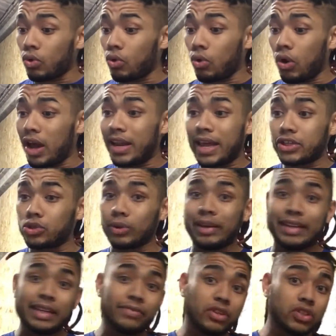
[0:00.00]
or unless your
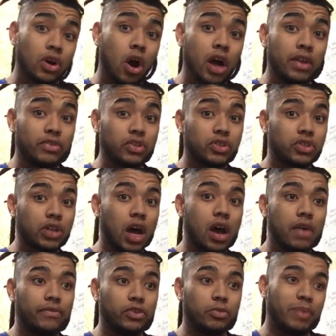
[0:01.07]
levers kind of just
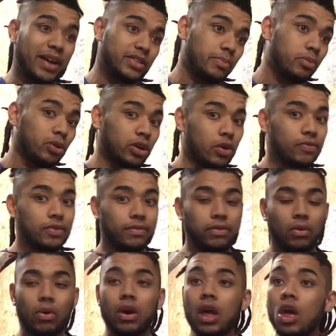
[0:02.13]
serve you better pulling off the
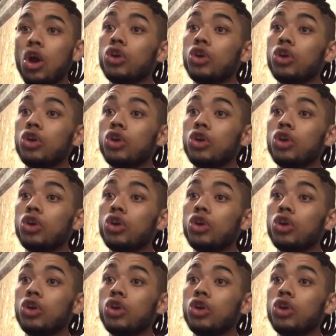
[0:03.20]
floor,